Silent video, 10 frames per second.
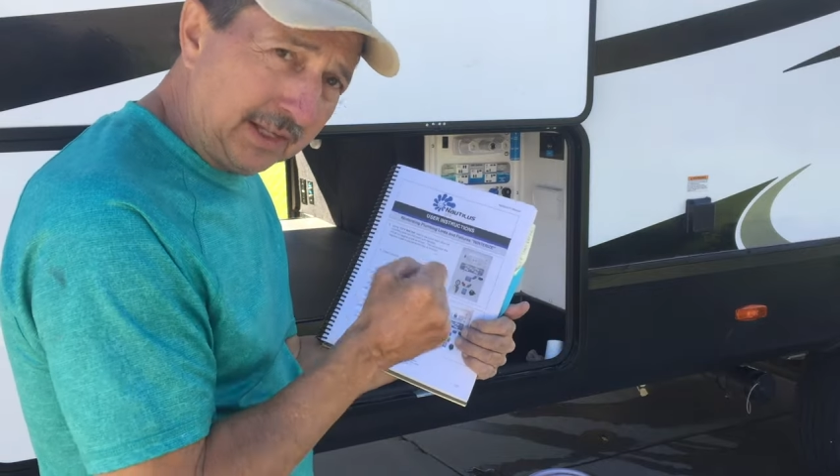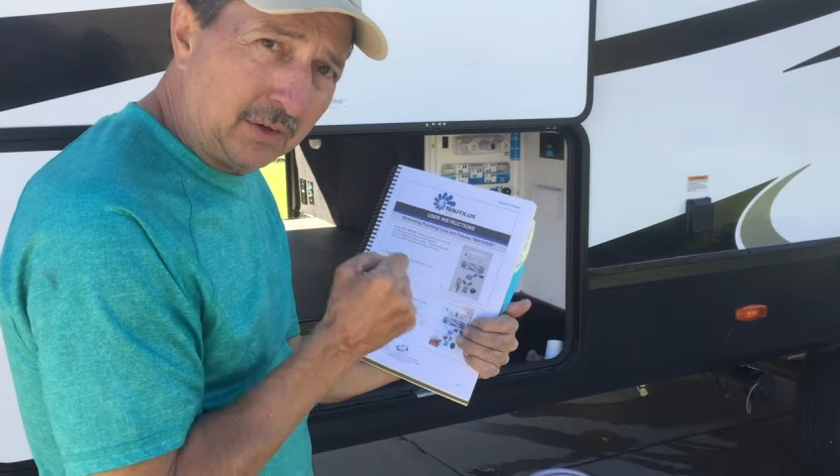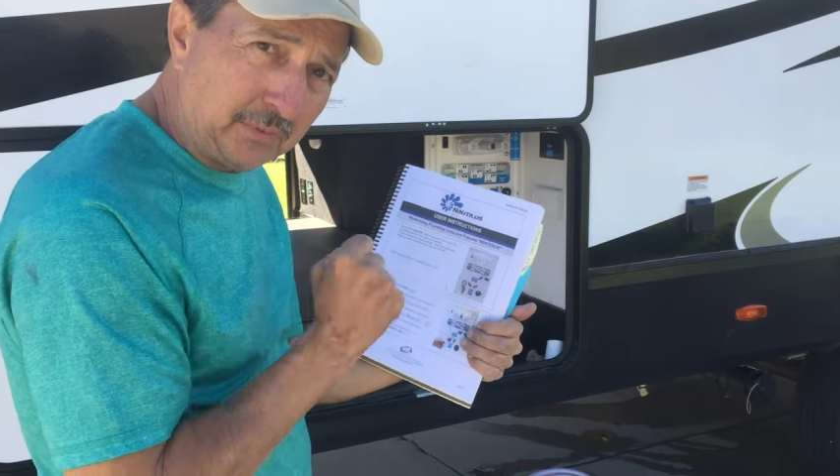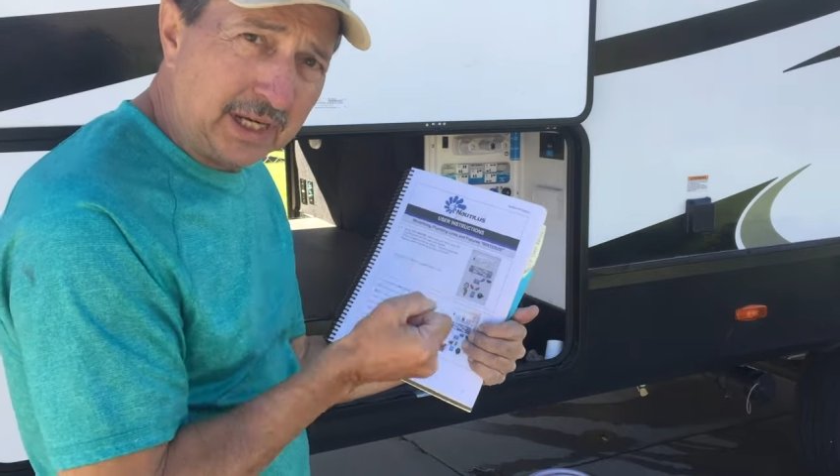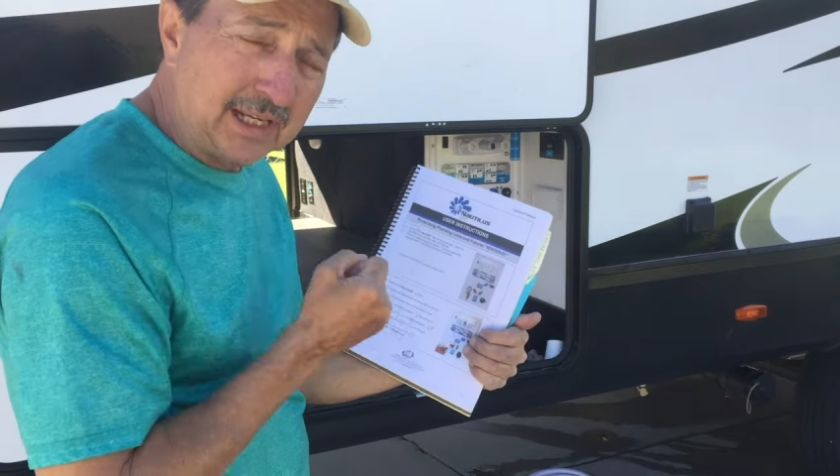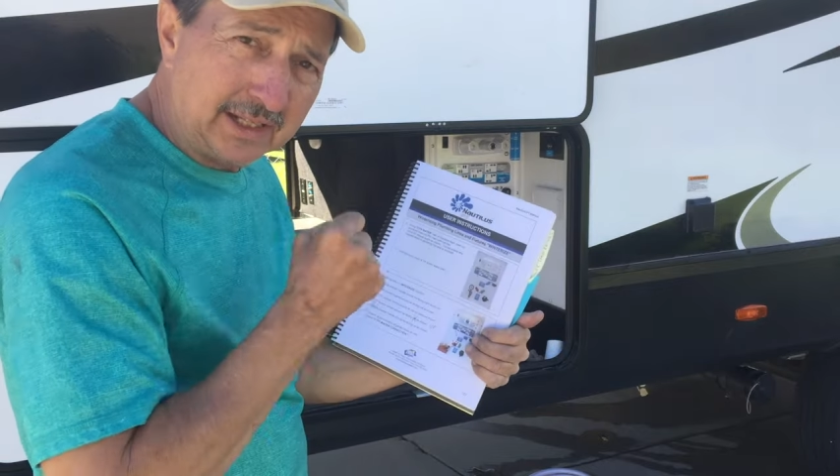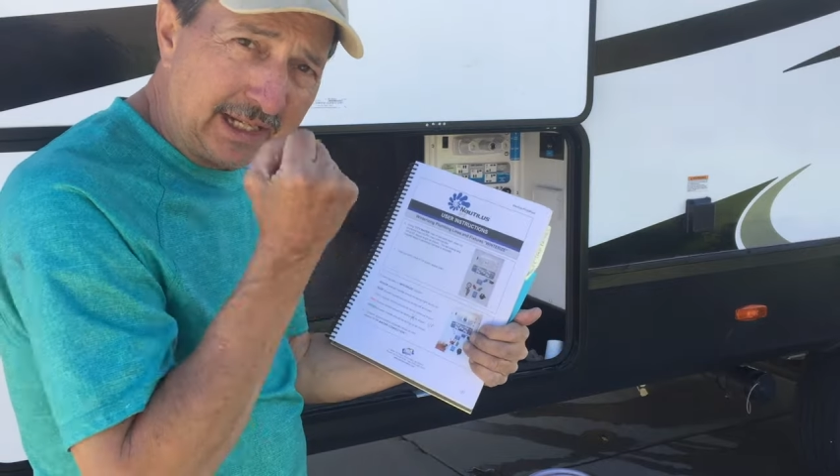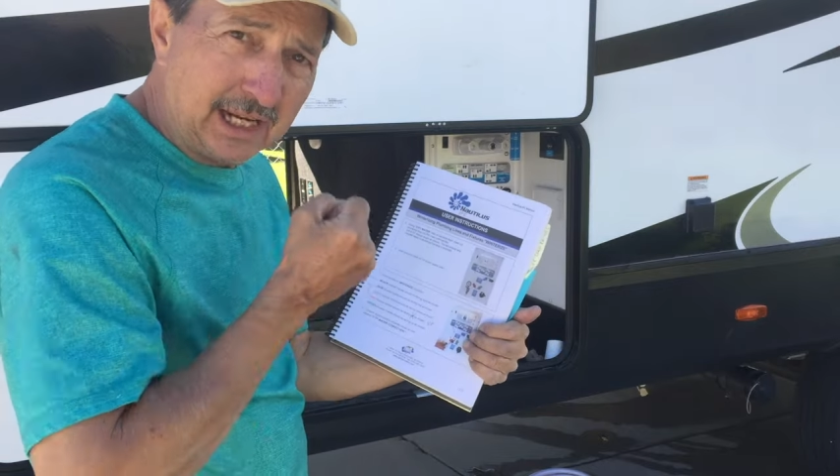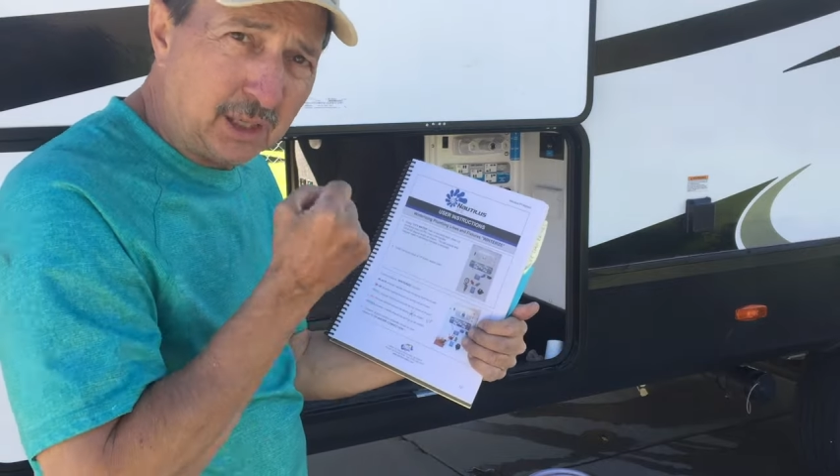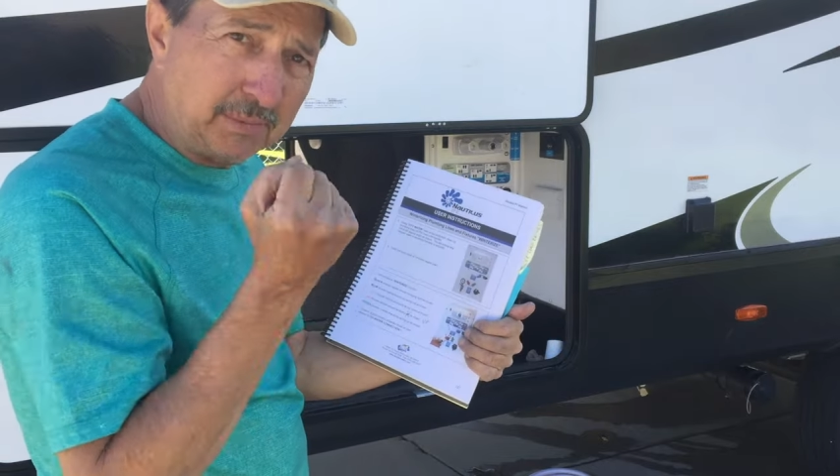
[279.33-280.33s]
that'll
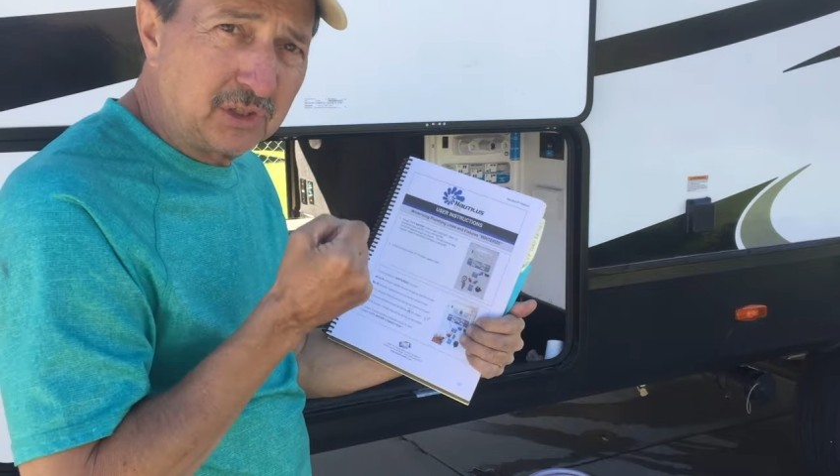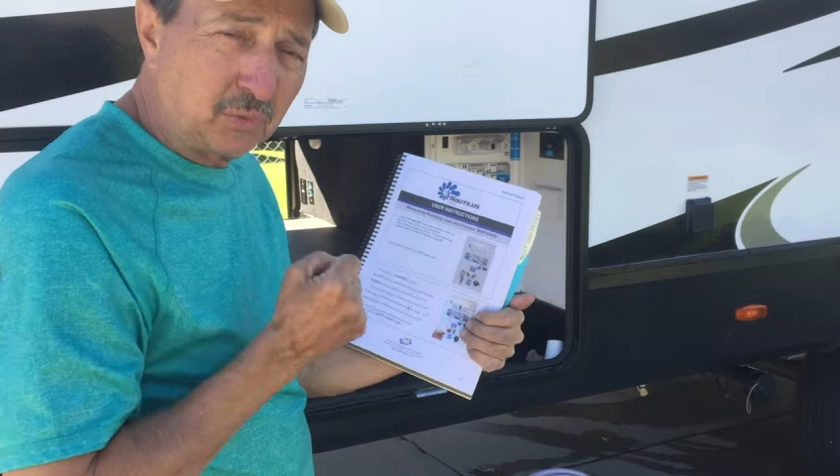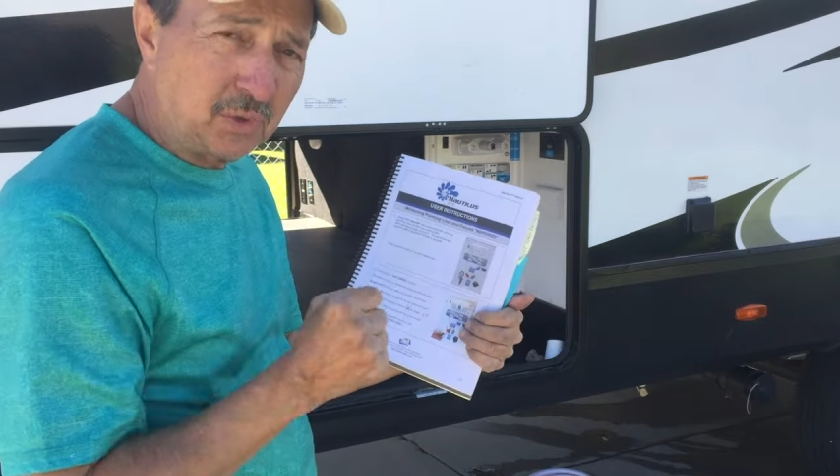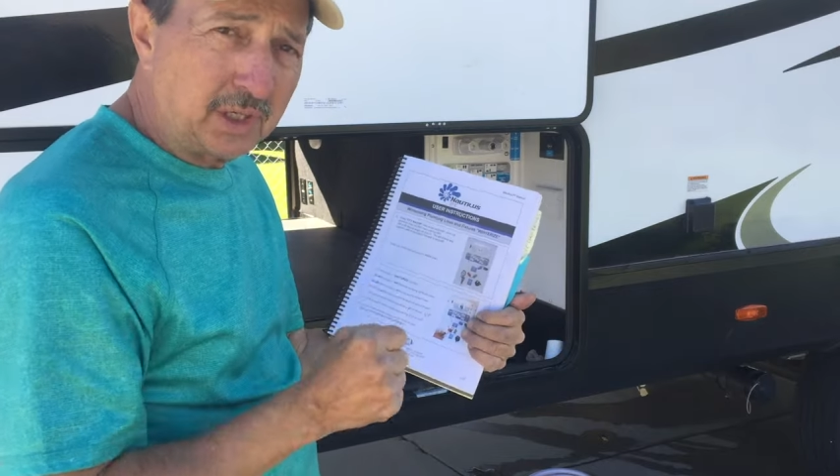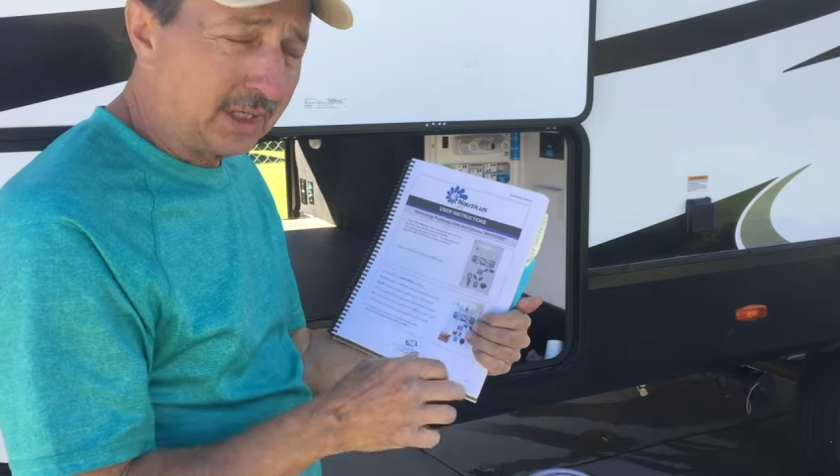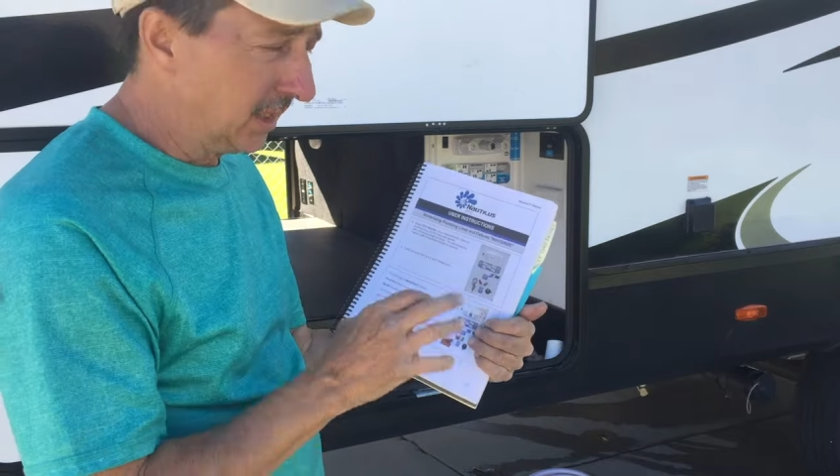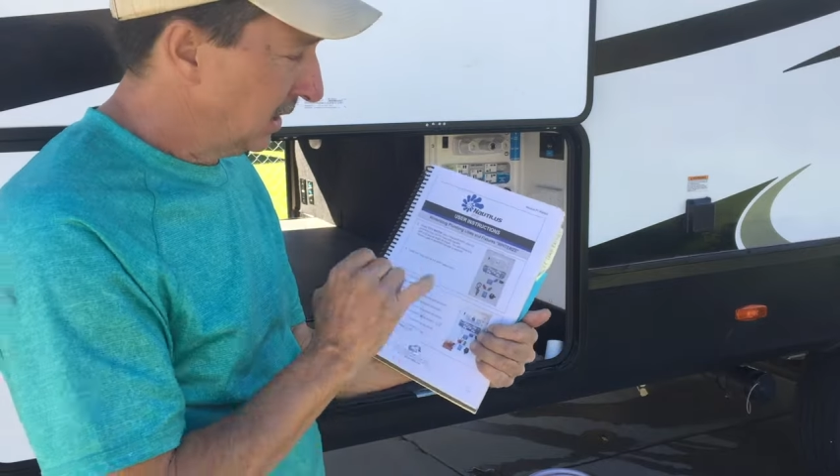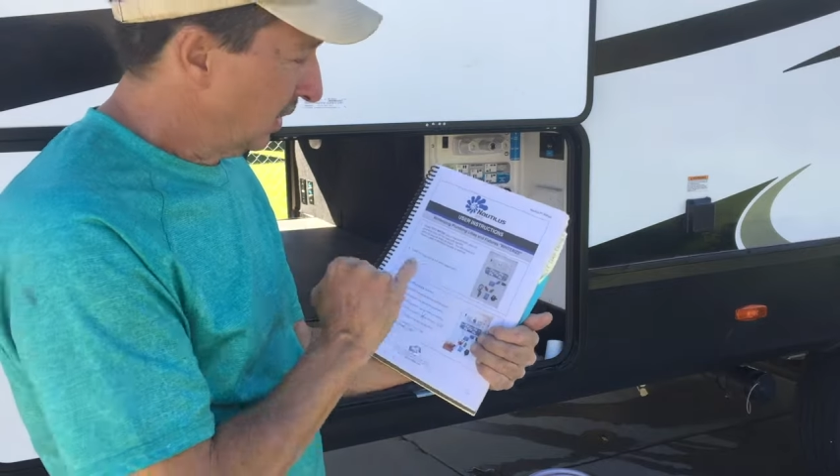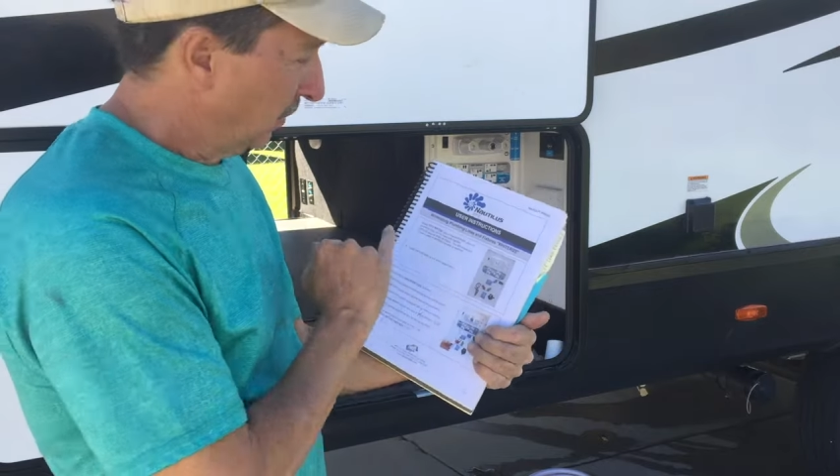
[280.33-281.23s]
regulate how much water.